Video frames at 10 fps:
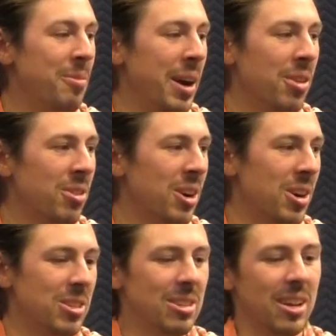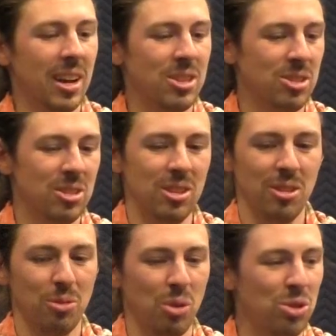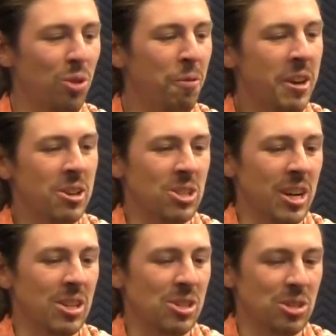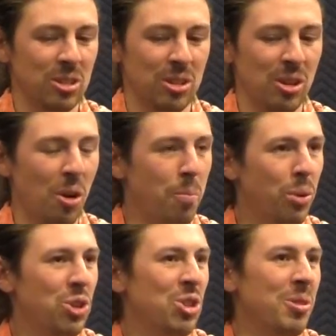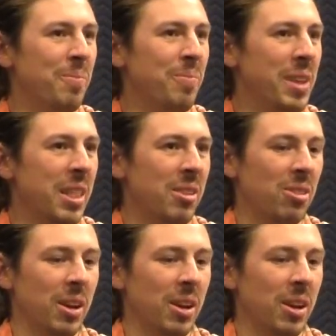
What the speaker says: of my other cars, like I just with 2 fingers I can just push them, and they're